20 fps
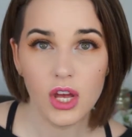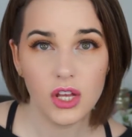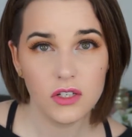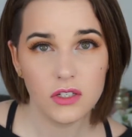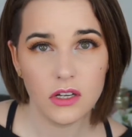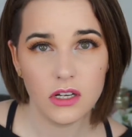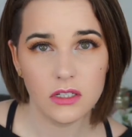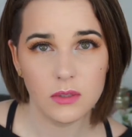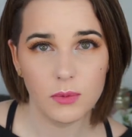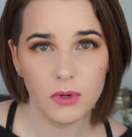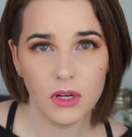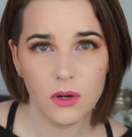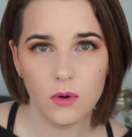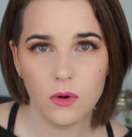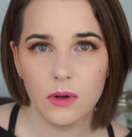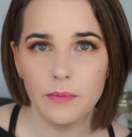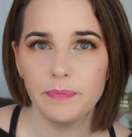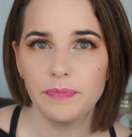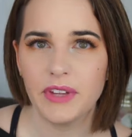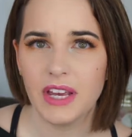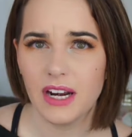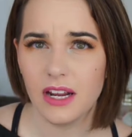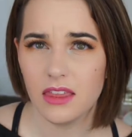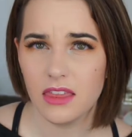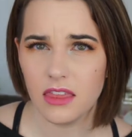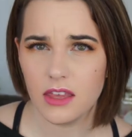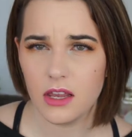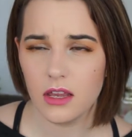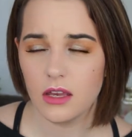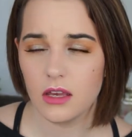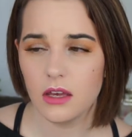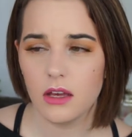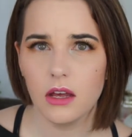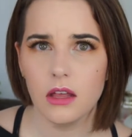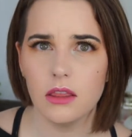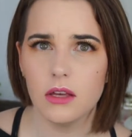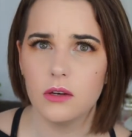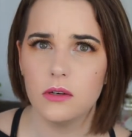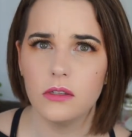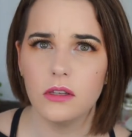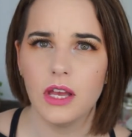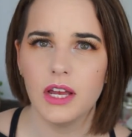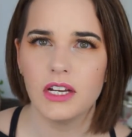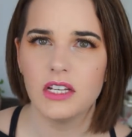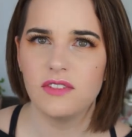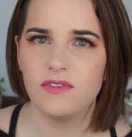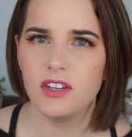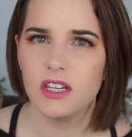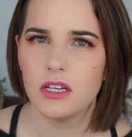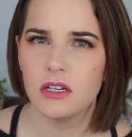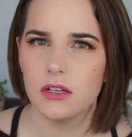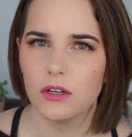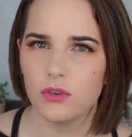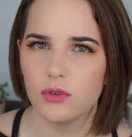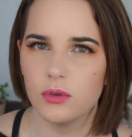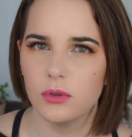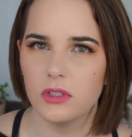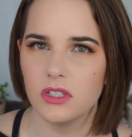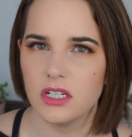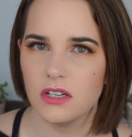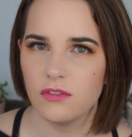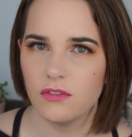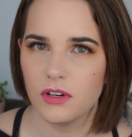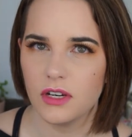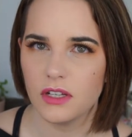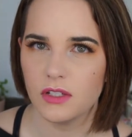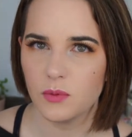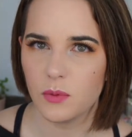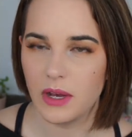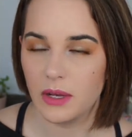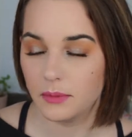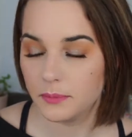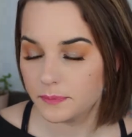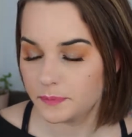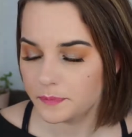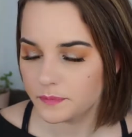So that's pretty cool. And I think the whole line is vegan and cruelty free as well.